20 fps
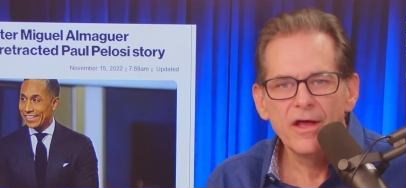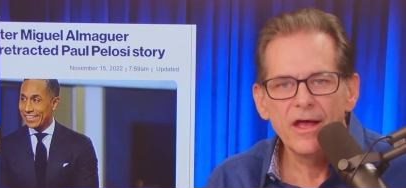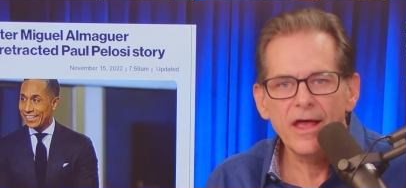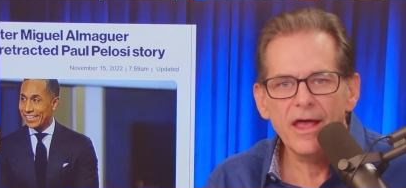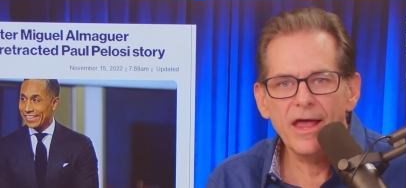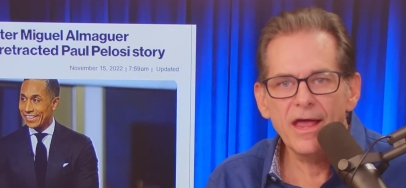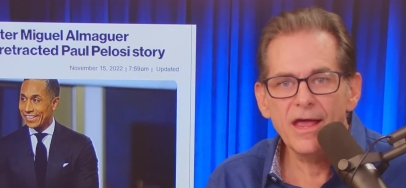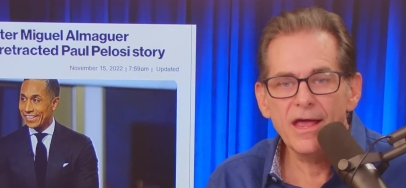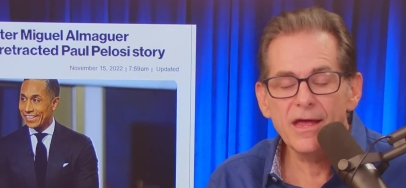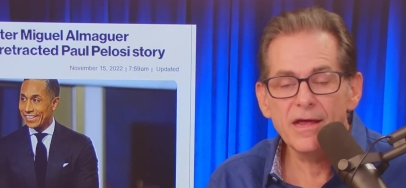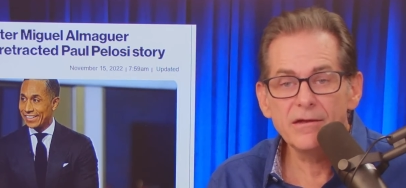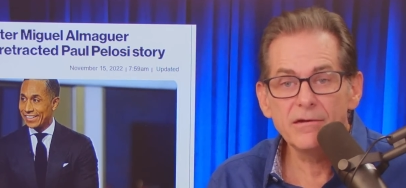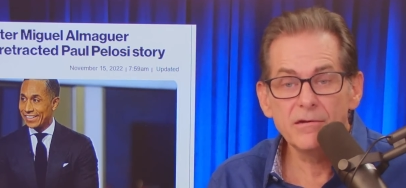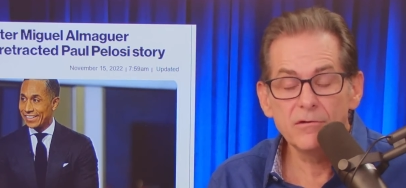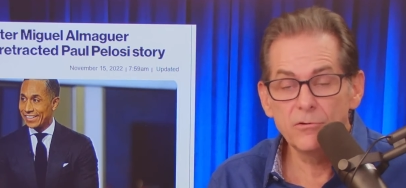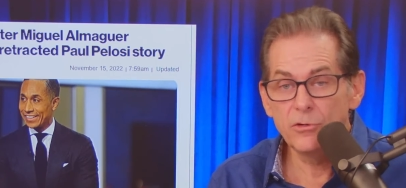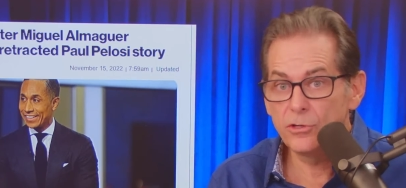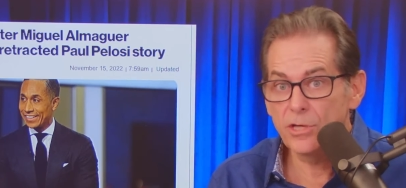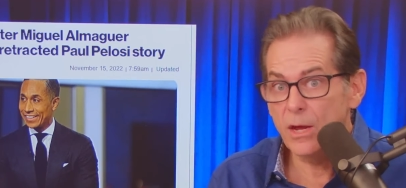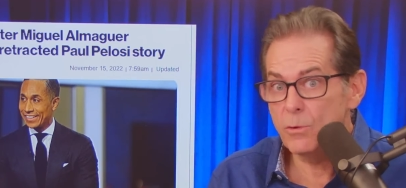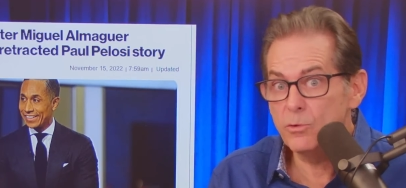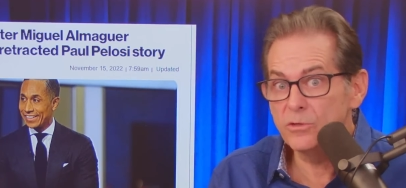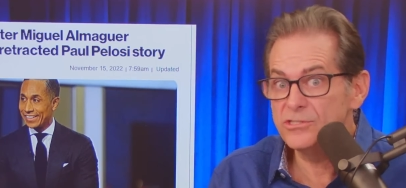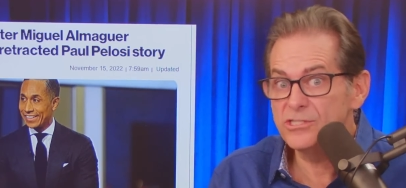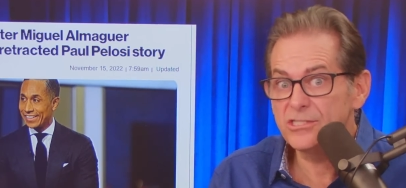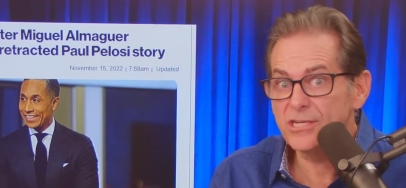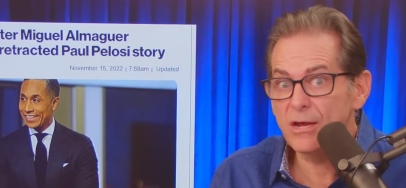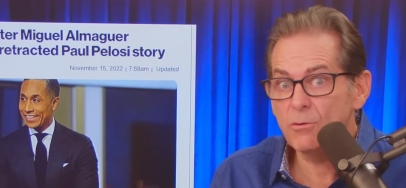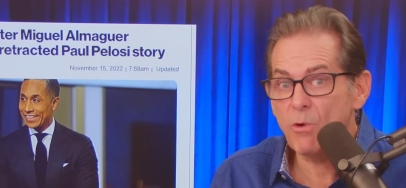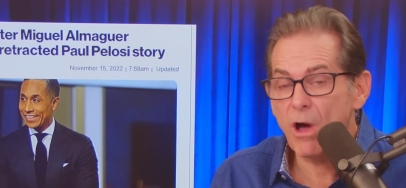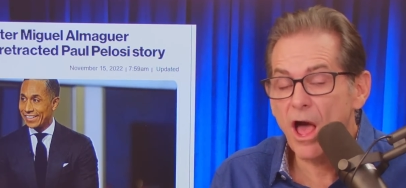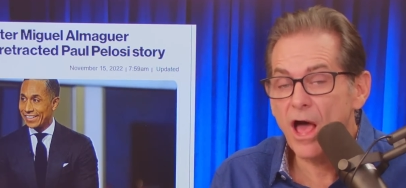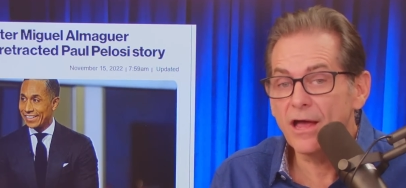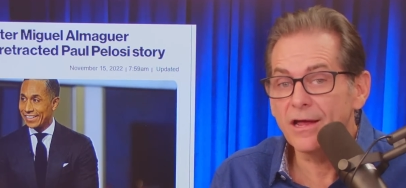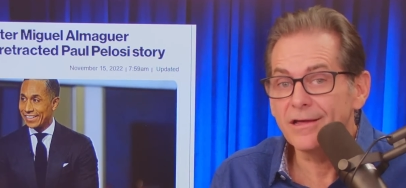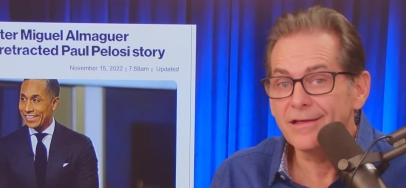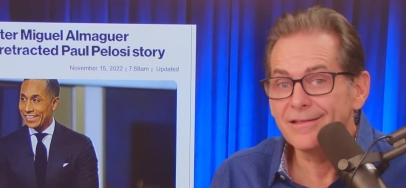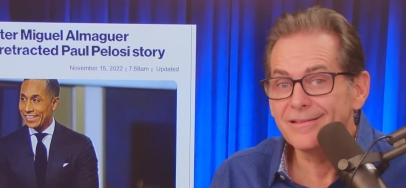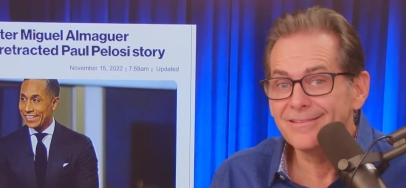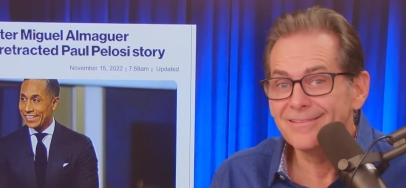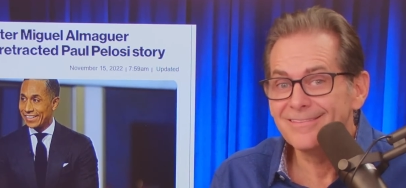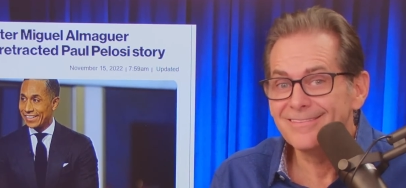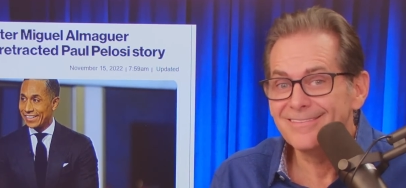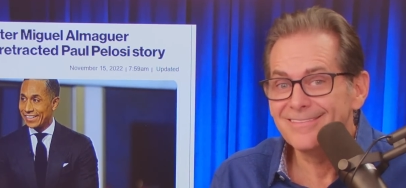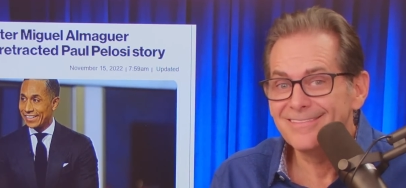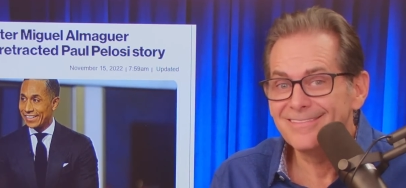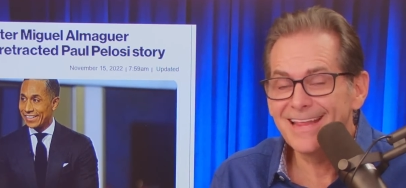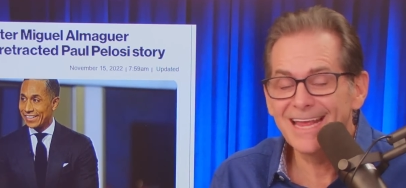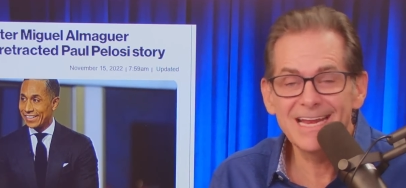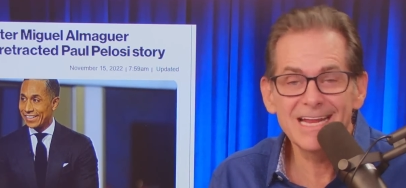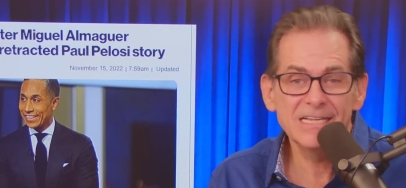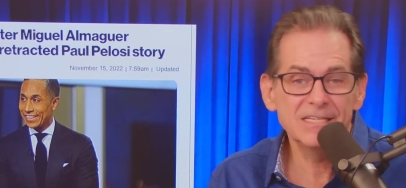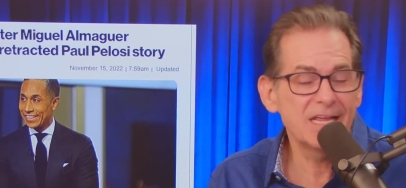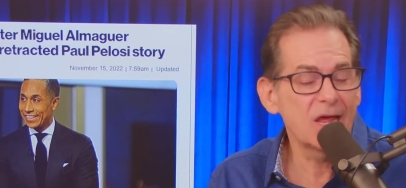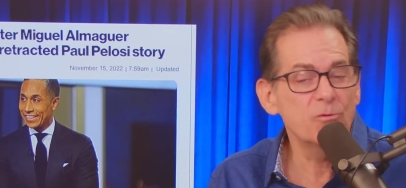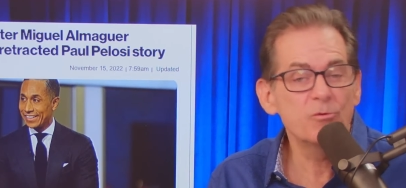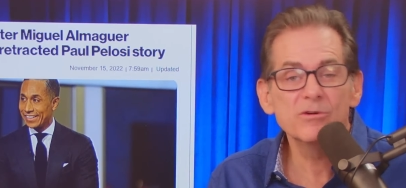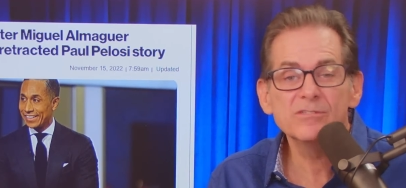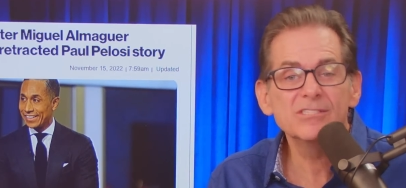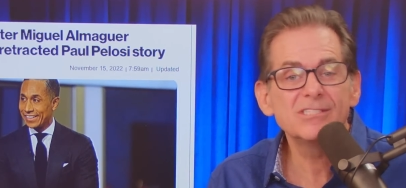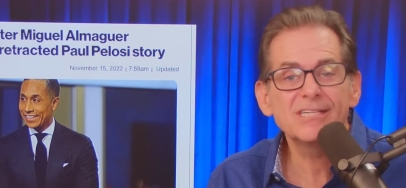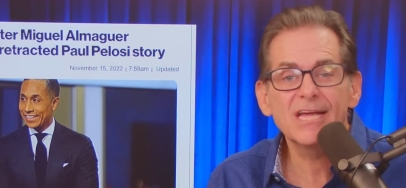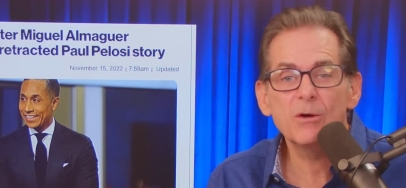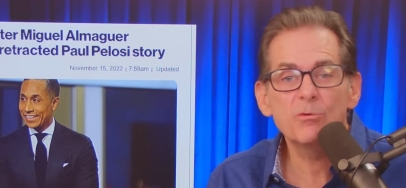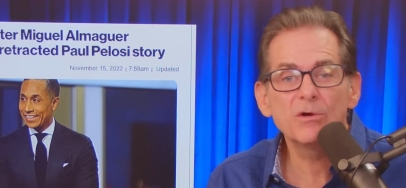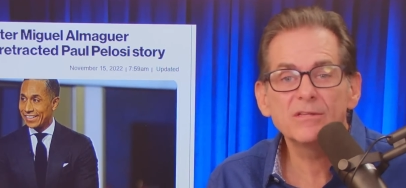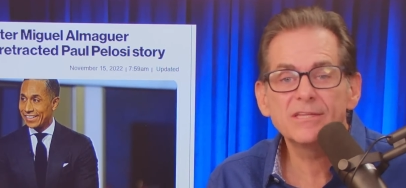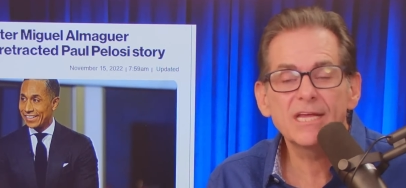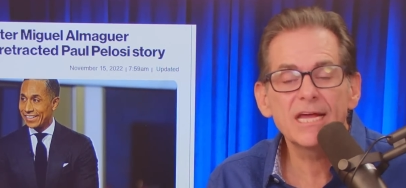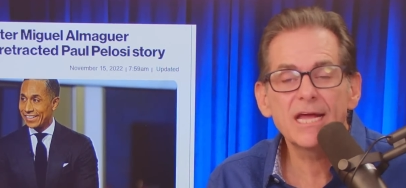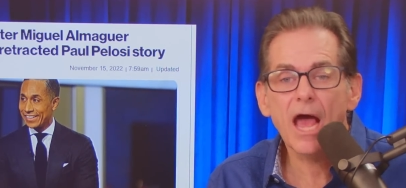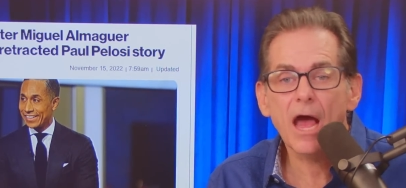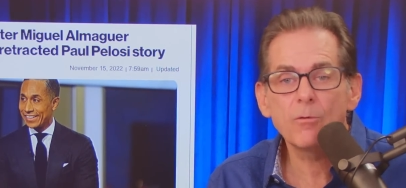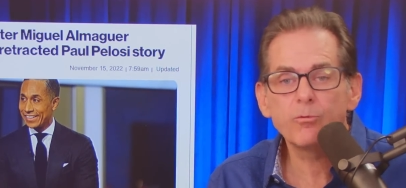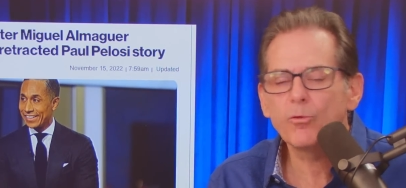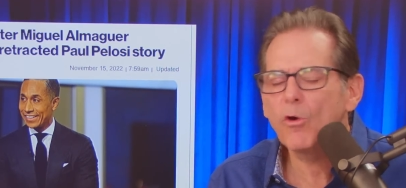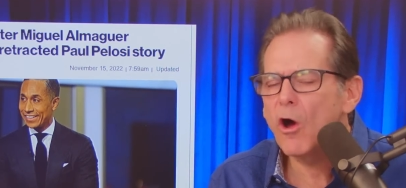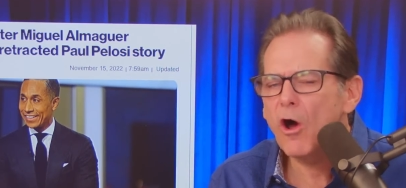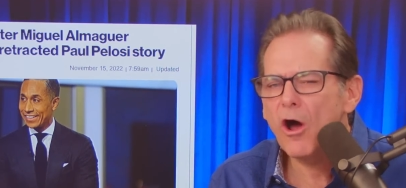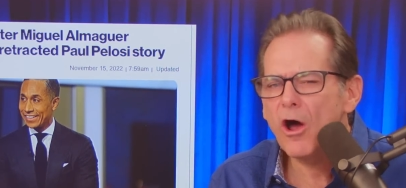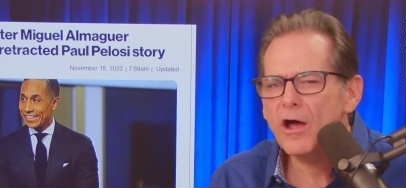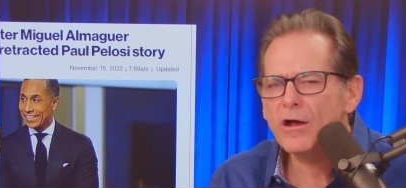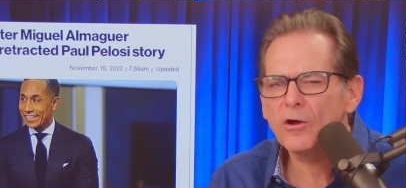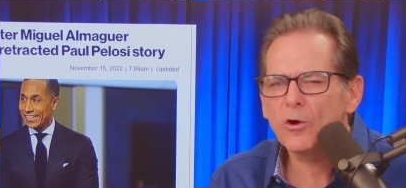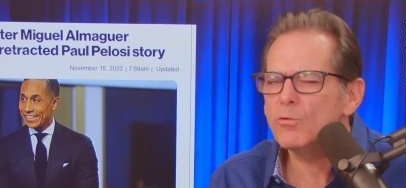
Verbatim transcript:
Speaker 1: and they wouldn't say why. They didn't. They wouldn't say what they got wrong or